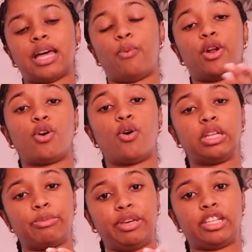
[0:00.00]
I want to go
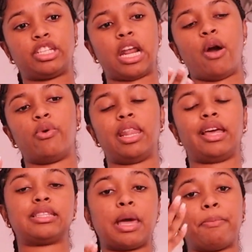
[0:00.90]
on the beach and I want to
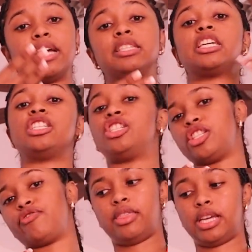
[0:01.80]
like set my
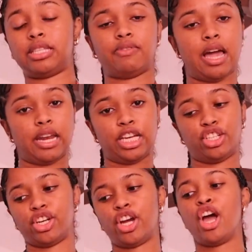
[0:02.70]
intentions and things of that
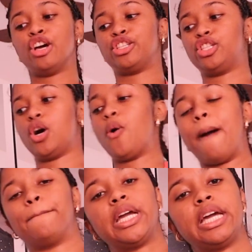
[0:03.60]
nature. So
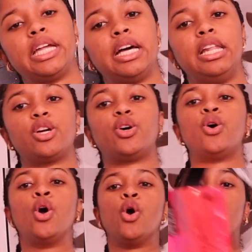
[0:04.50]
I'm bringing a
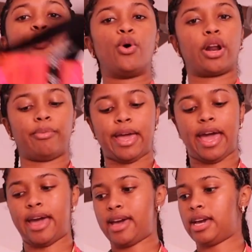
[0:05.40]
little water
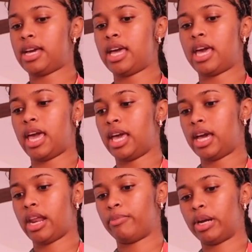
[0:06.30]
bag
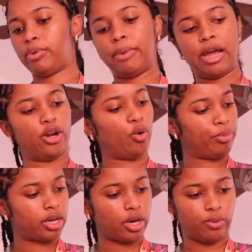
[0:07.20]
and I'm gonna put my
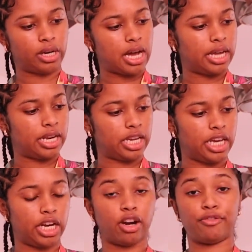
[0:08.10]
notebook and whatnot in
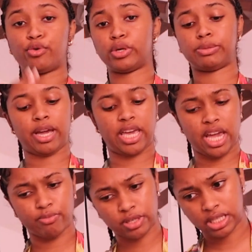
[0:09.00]
here. Of course, my
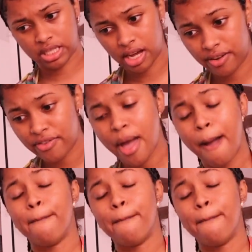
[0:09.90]
camera stuff.